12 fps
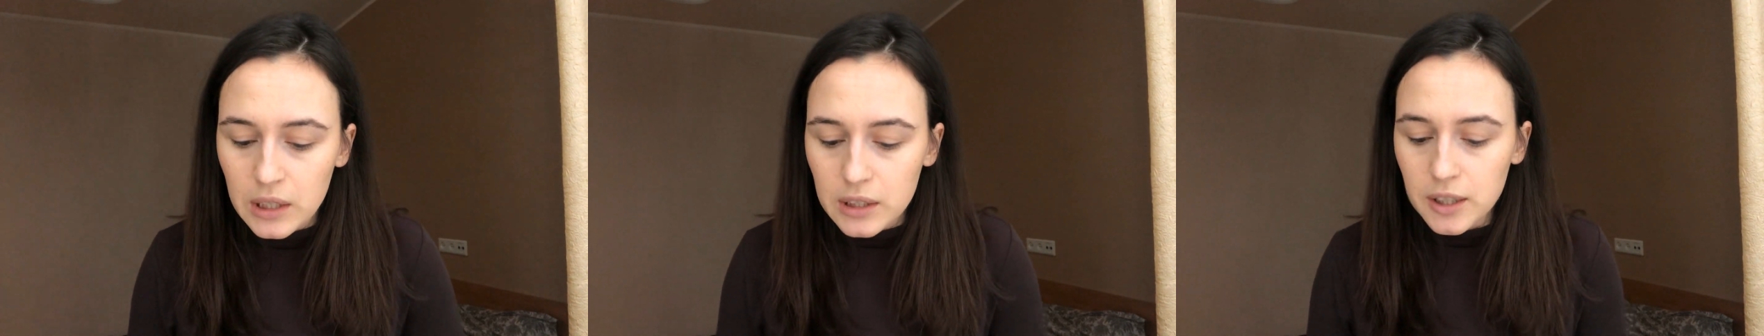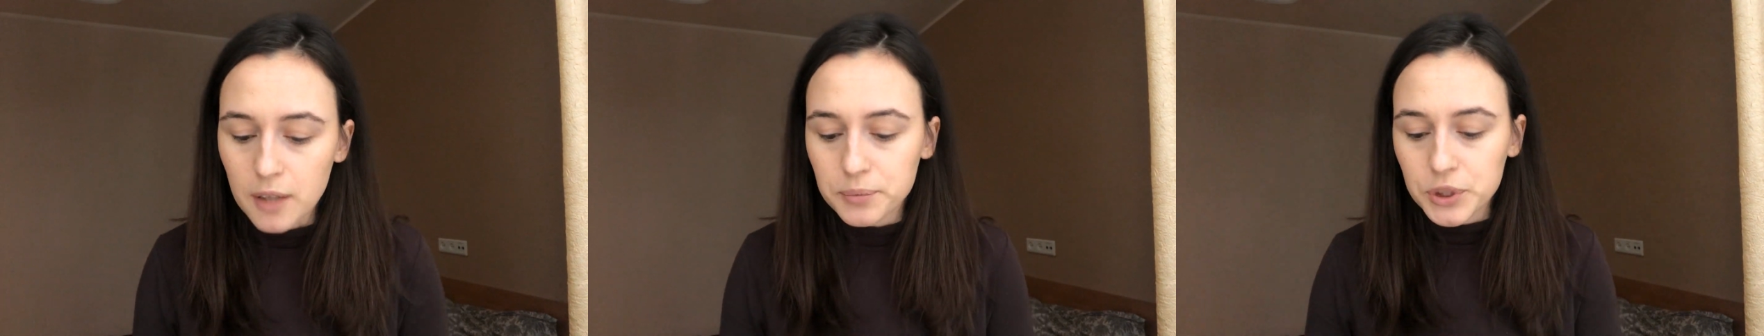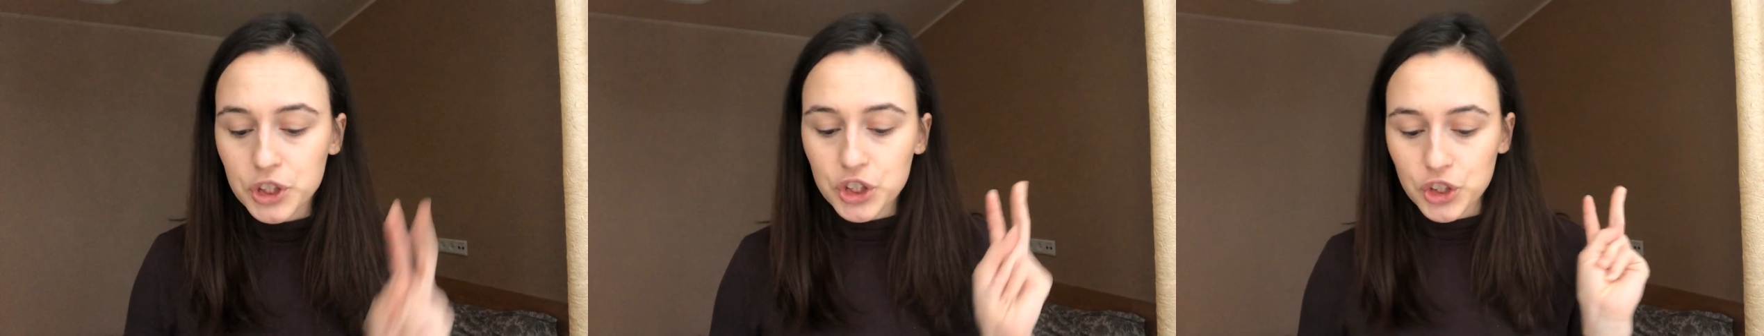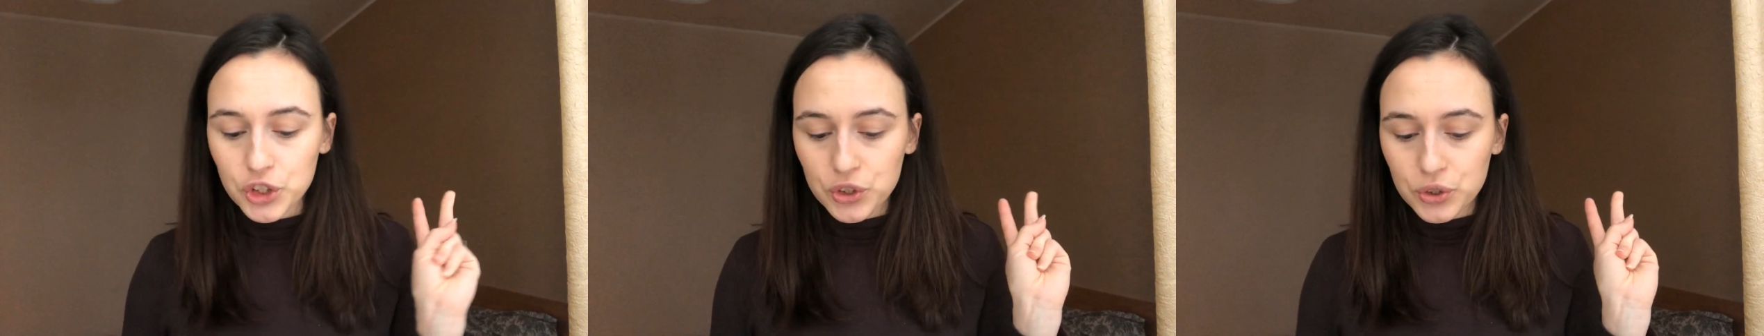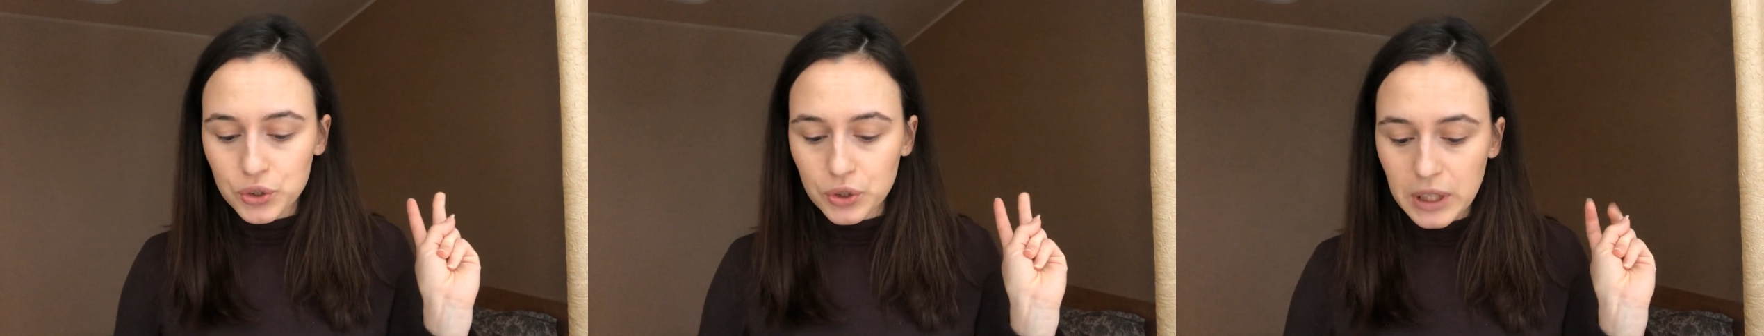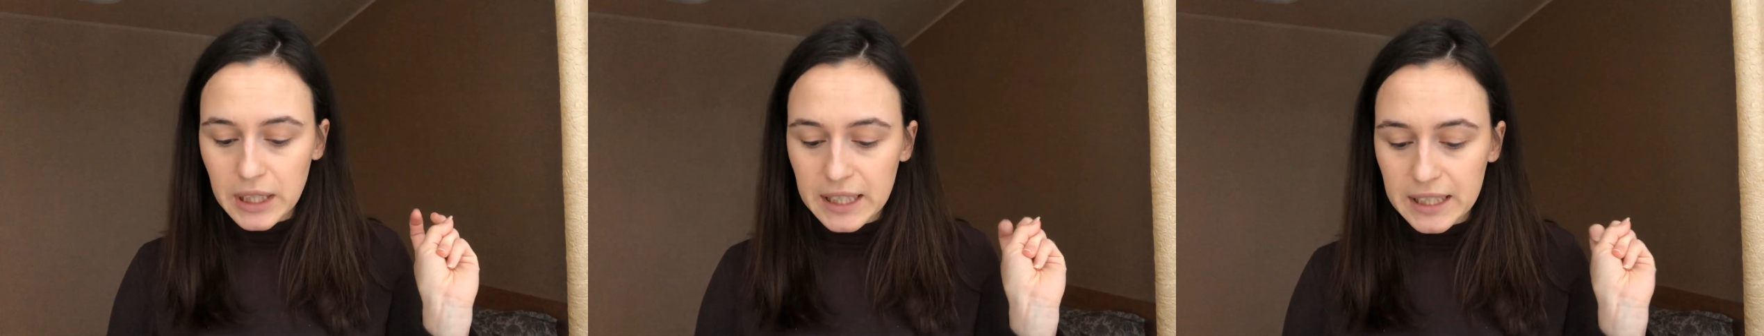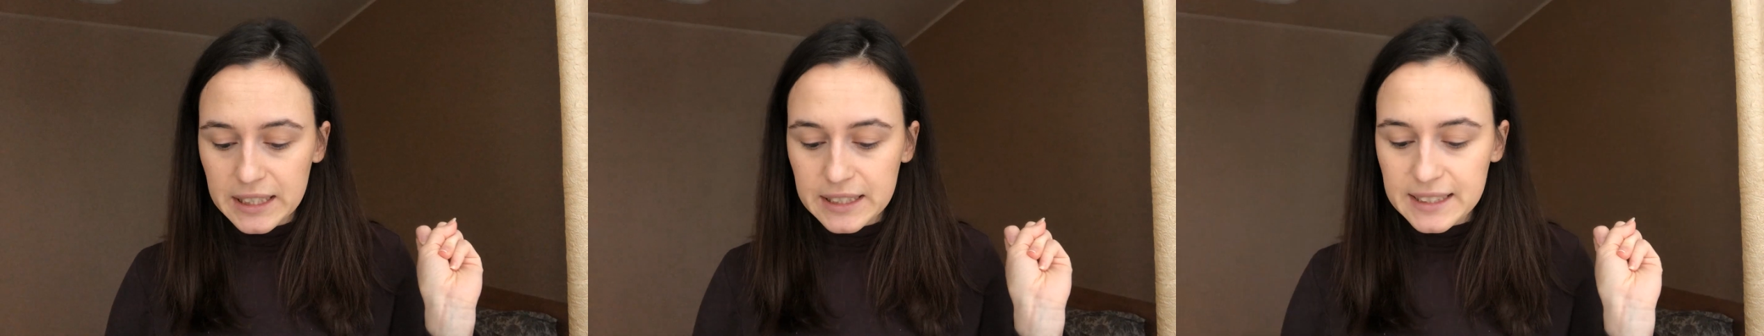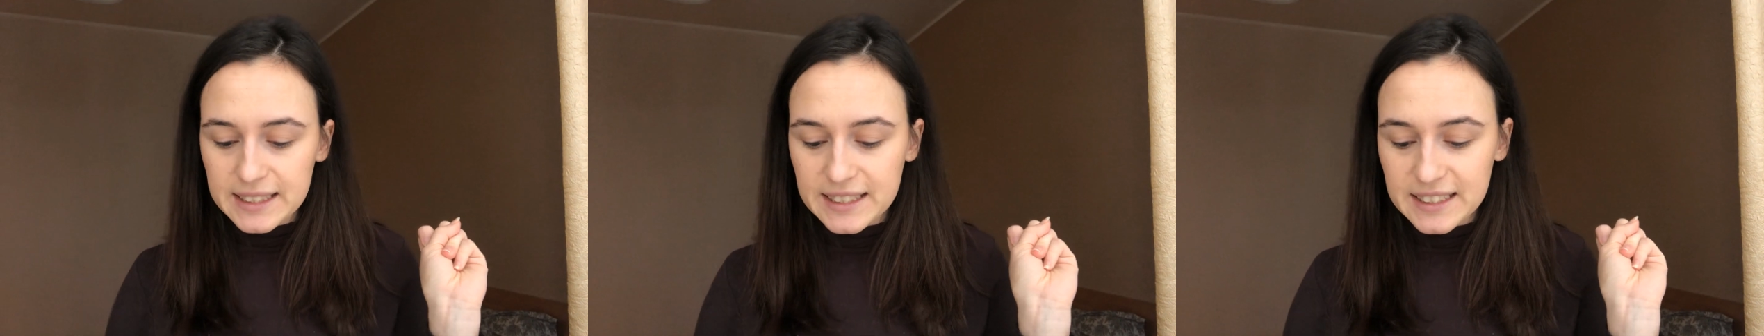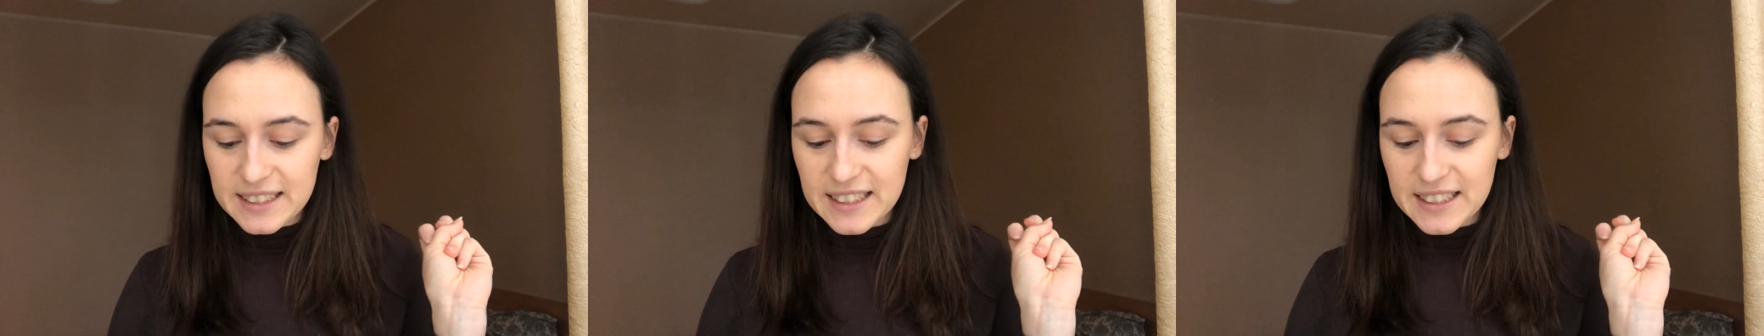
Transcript: Number two is